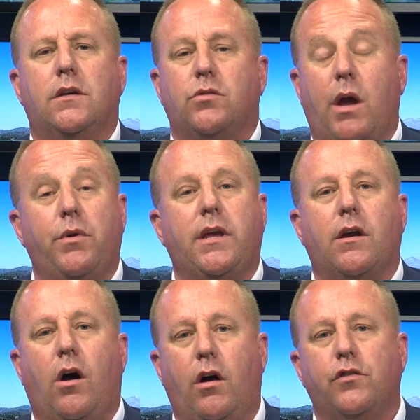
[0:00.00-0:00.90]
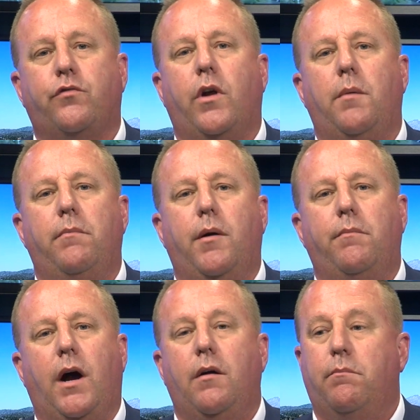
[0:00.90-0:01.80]
So I would get calls
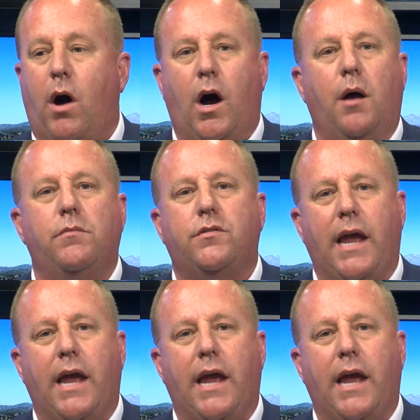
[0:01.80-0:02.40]
from moms,